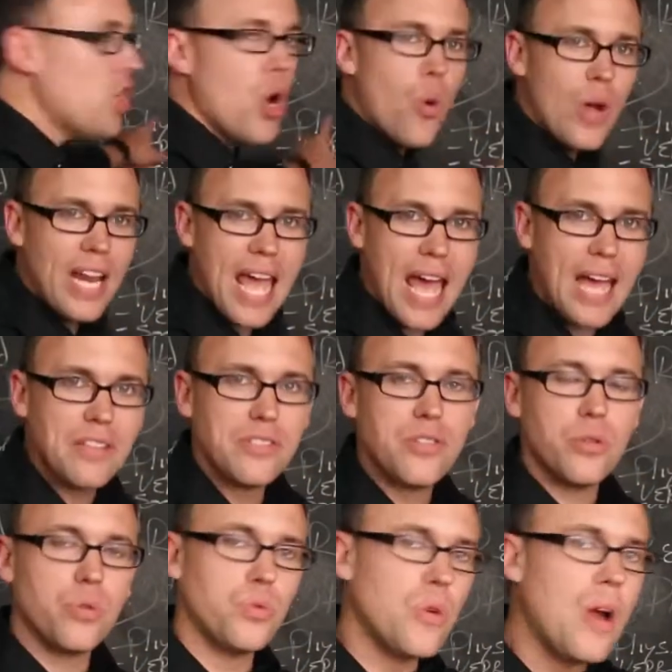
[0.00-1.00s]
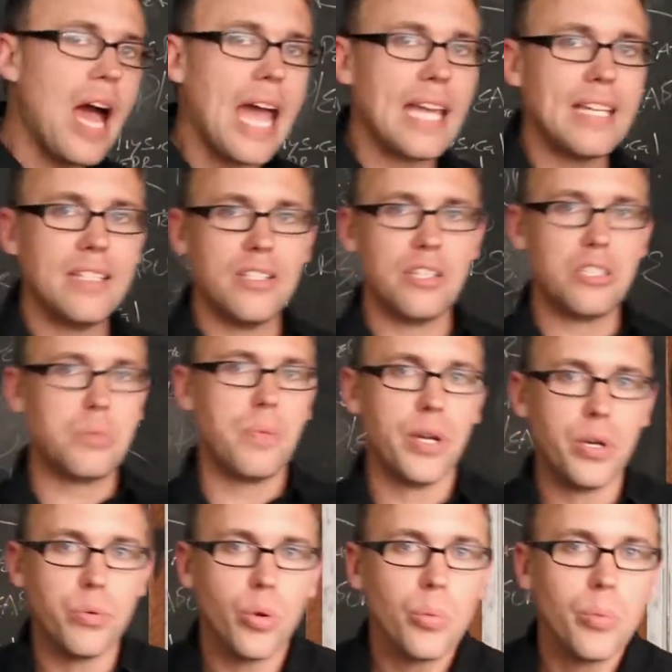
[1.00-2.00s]
no one has the right to
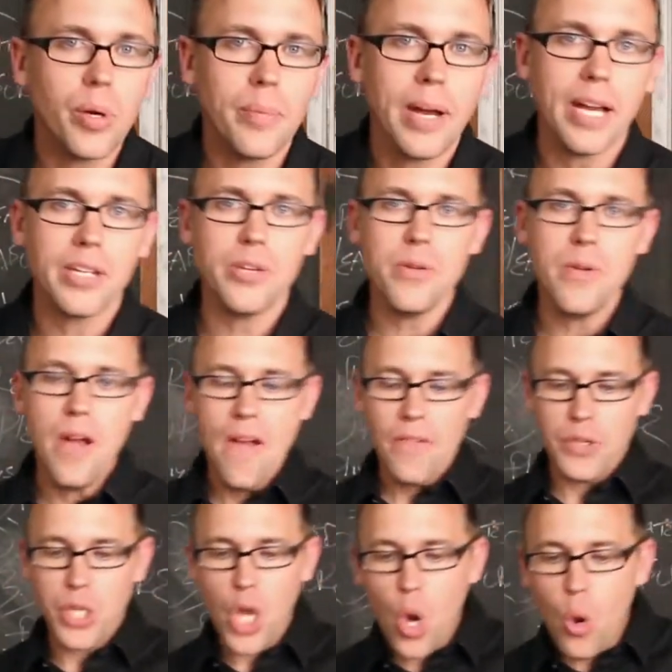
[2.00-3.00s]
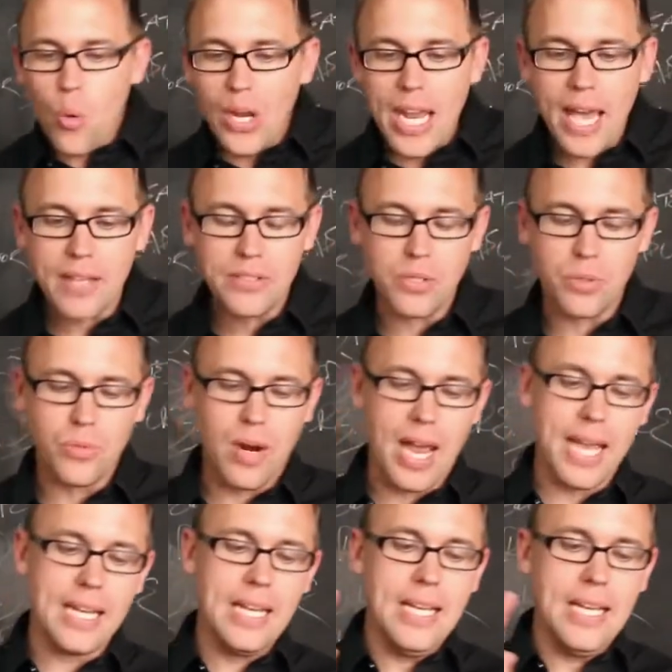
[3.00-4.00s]
spread a rumor about you, no one has a
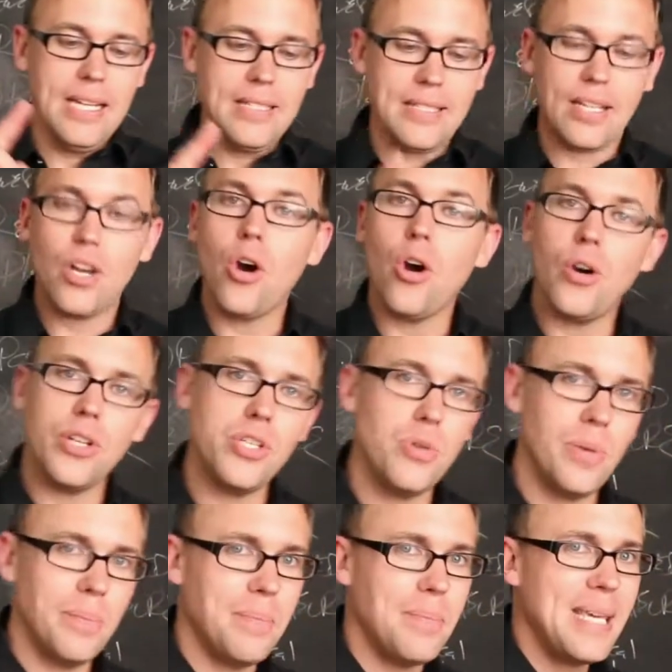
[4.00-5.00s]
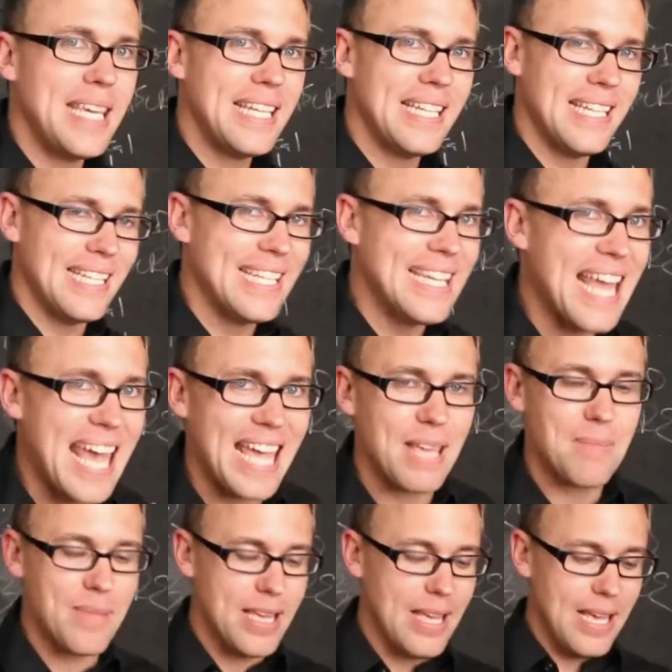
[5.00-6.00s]
right to call you a mean
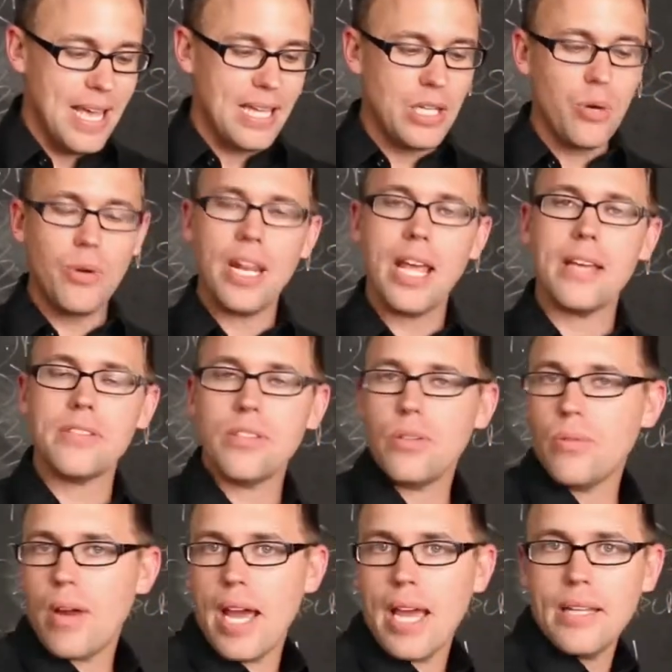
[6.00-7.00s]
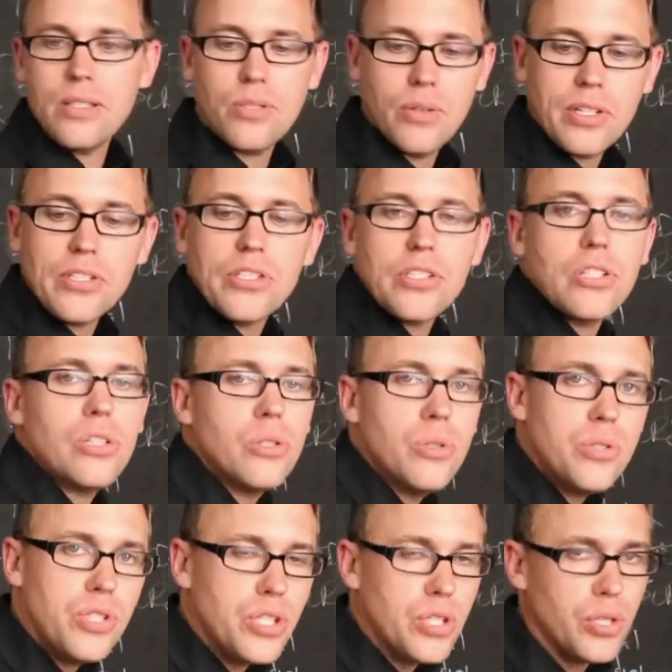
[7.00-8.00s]
name, and no one has the right to
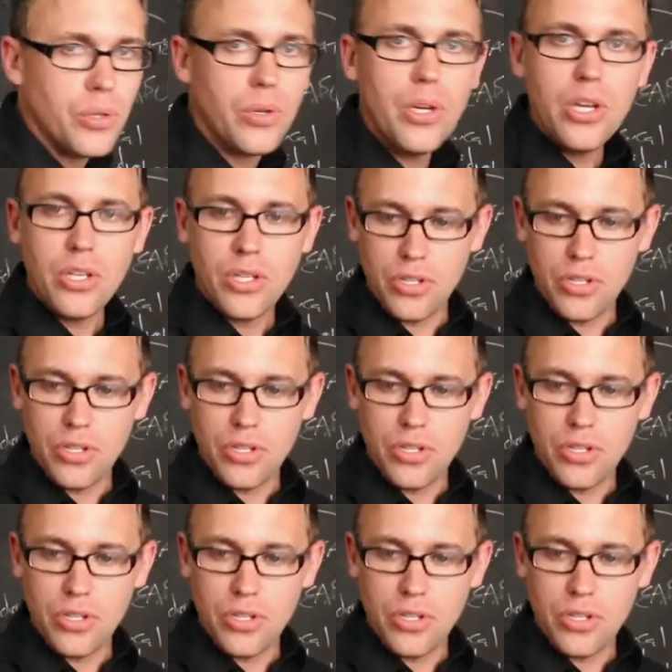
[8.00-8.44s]
exclude you.